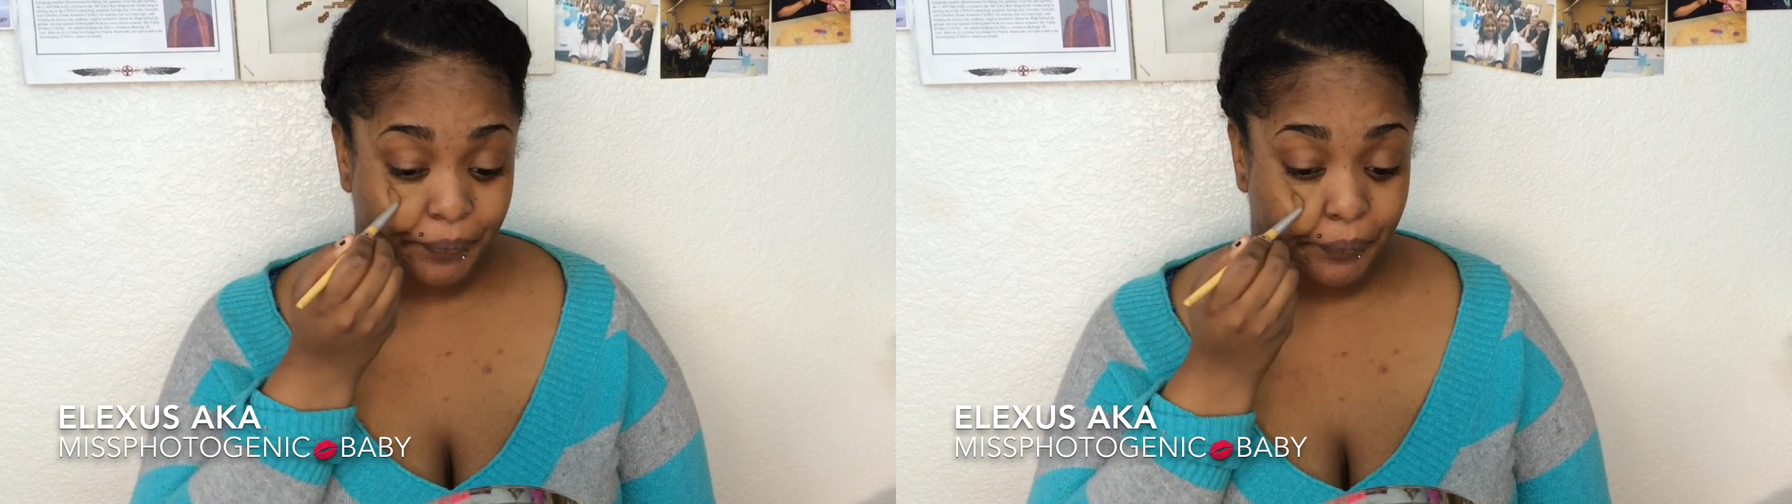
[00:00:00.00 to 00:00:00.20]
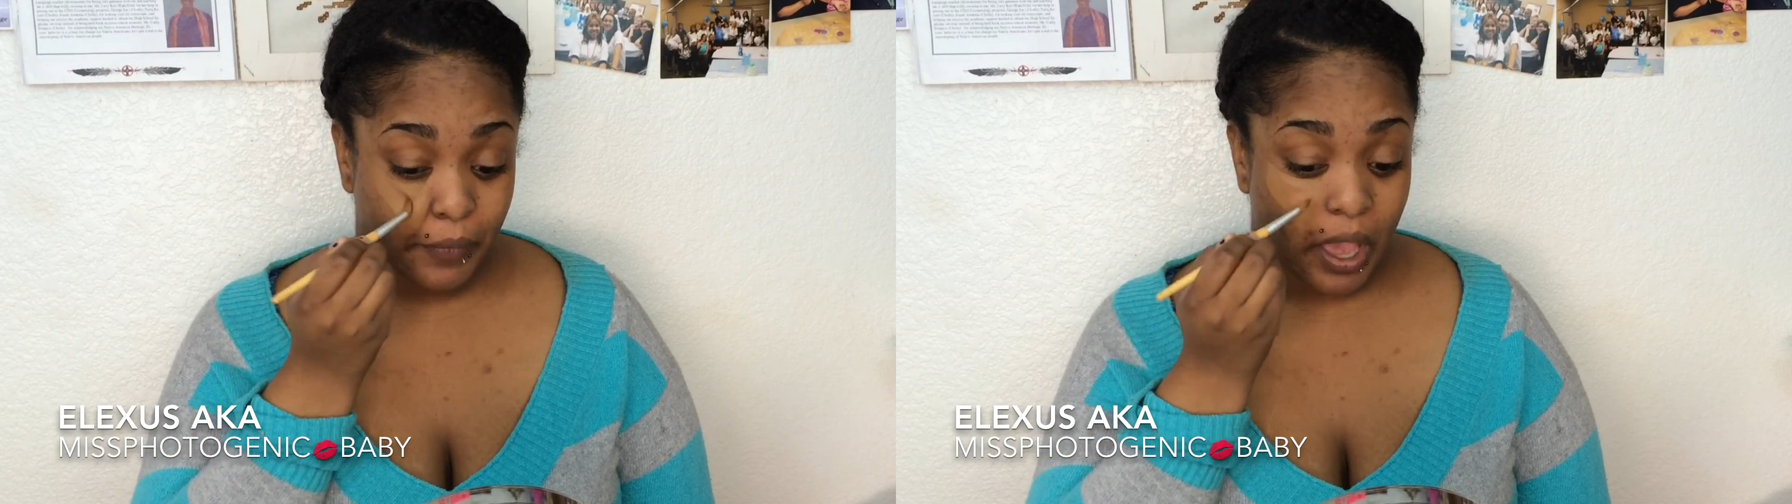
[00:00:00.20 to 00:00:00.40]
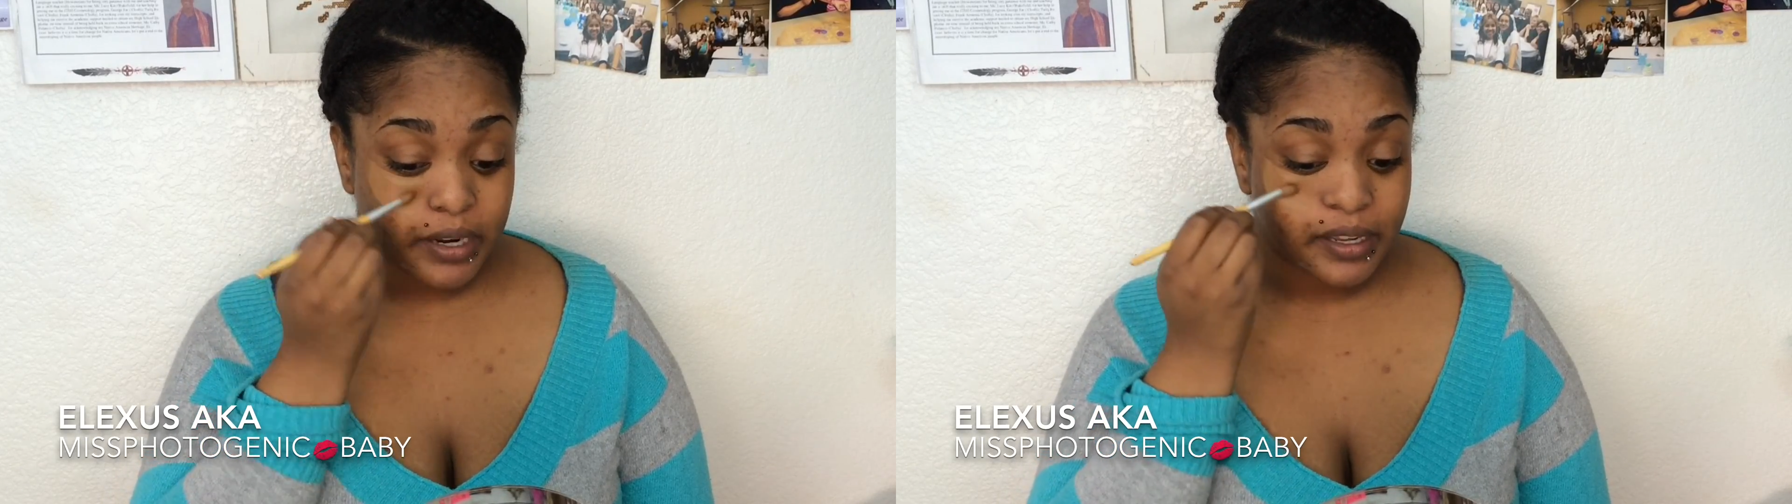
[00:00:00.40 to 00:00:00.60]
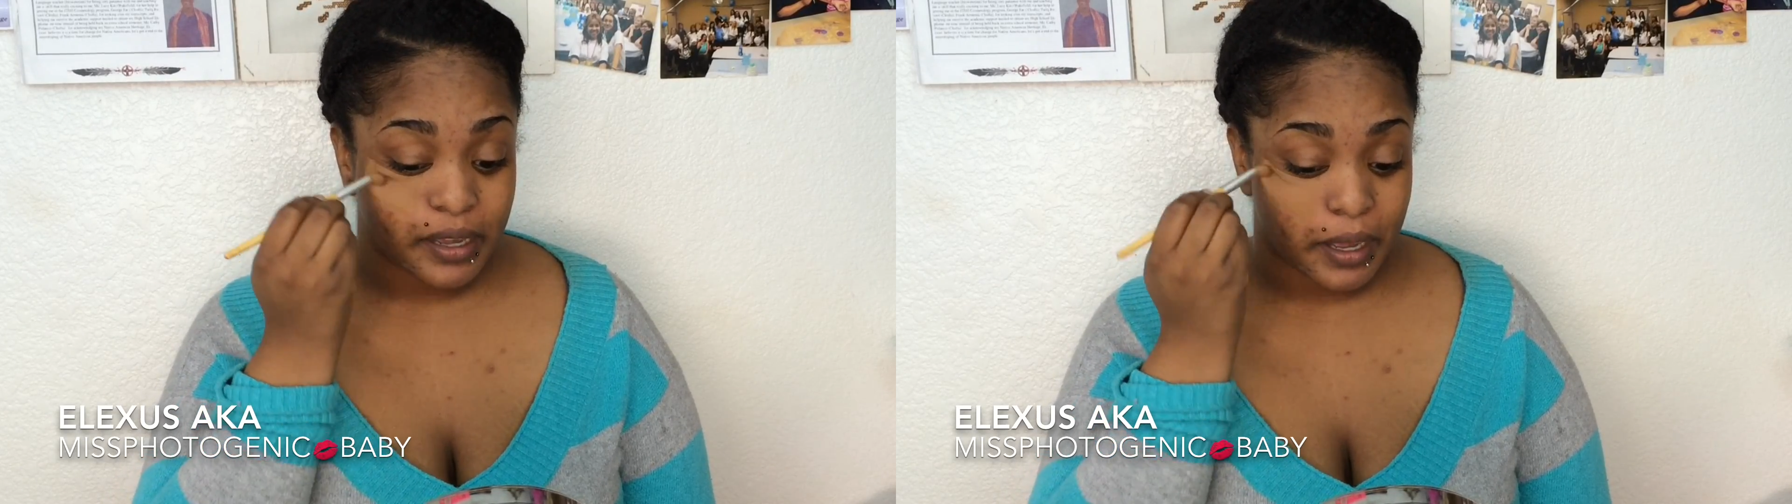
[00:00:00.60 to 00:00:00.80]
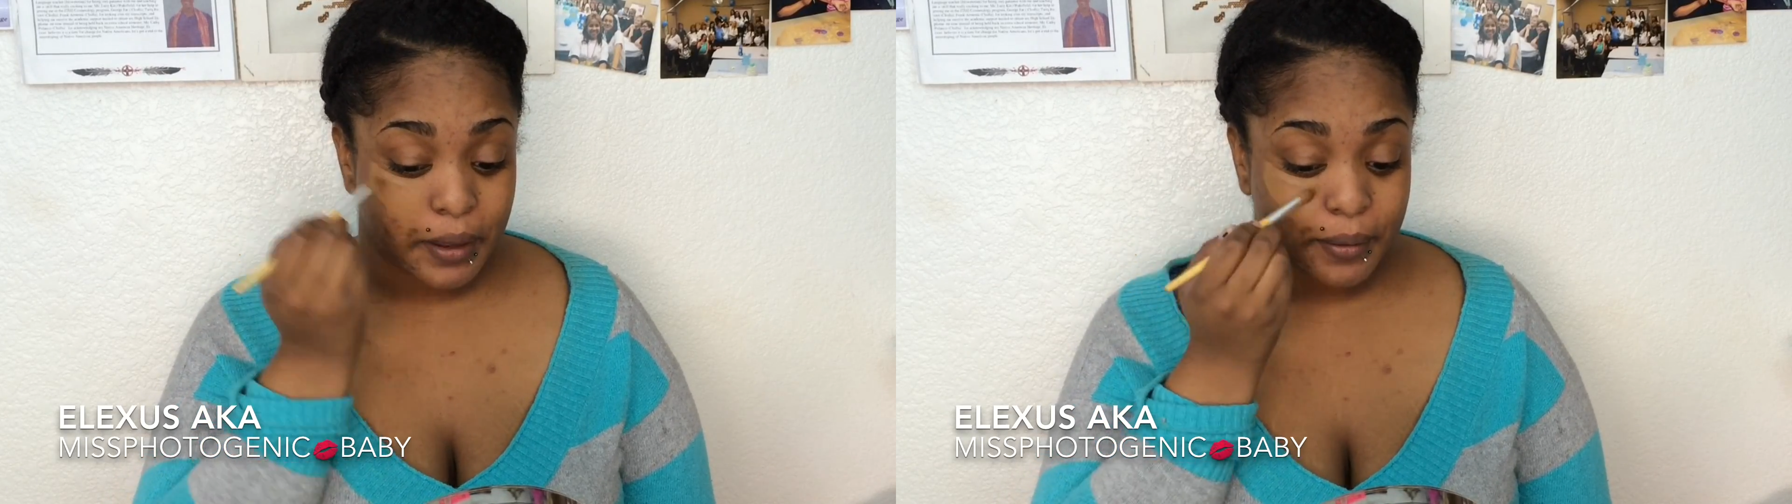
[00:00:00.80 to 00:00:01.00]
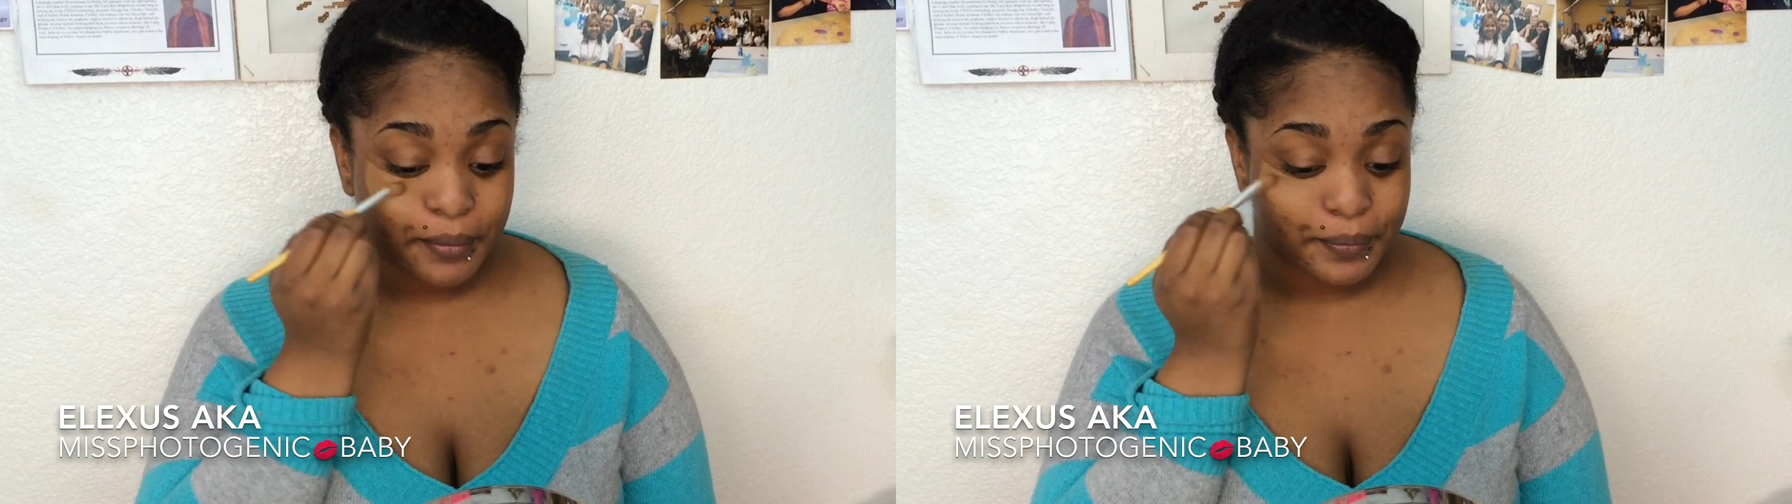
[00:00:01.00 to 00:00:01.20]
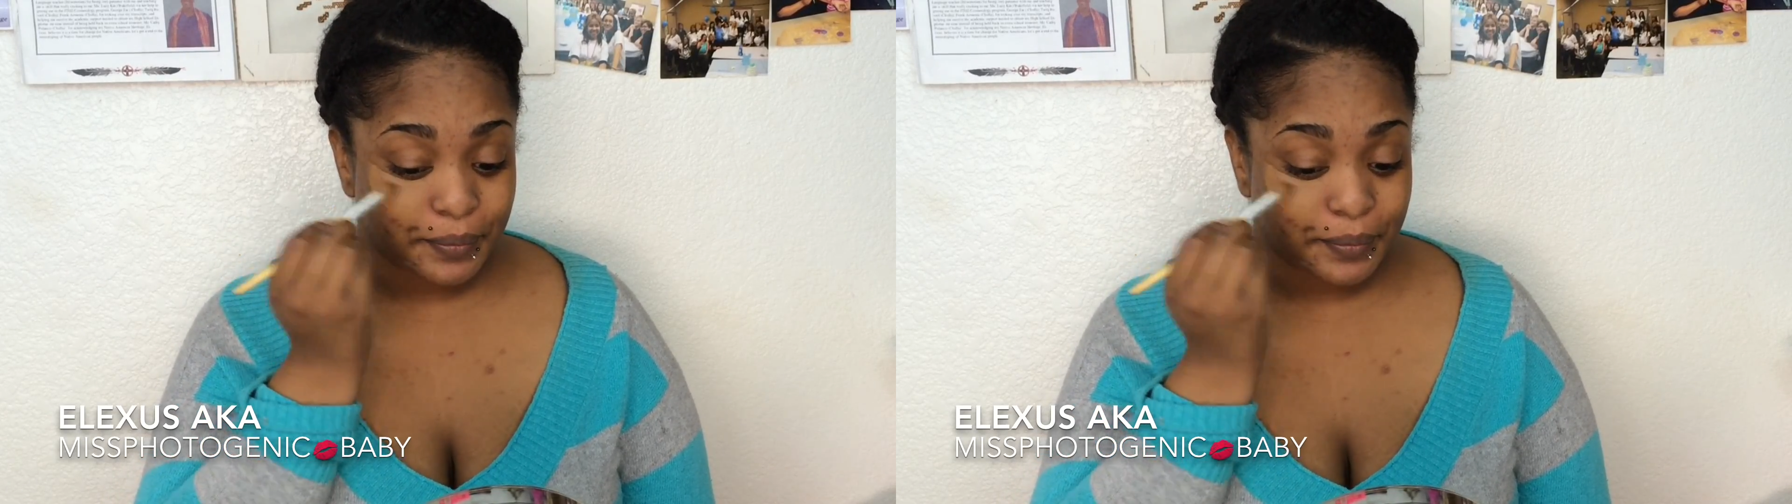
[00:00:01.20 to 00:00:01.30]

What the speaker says: Not a,